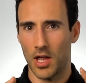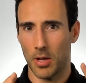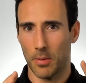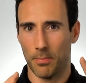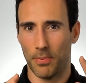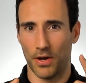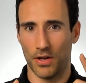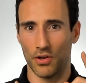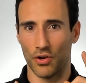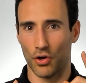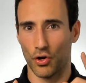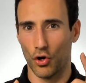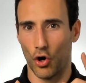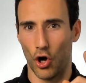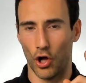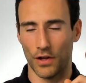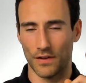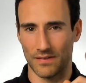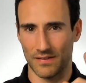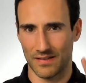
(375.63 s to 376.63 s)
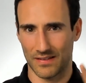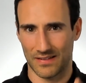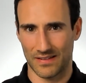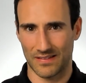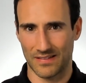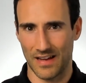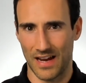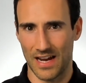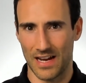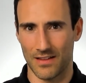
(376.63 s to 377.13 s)
But your goal is to
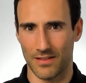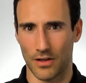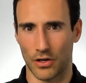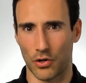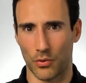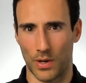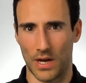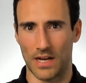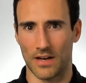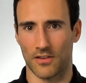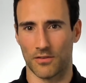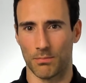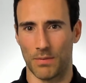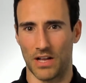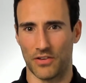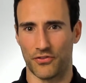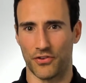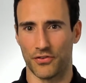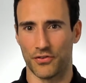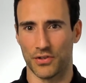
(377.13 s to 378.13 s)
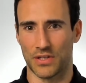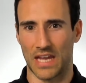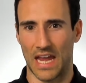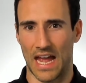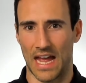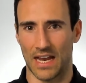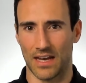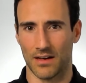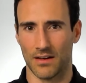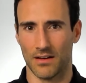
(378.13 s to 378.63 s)
stay in the green as much as you can.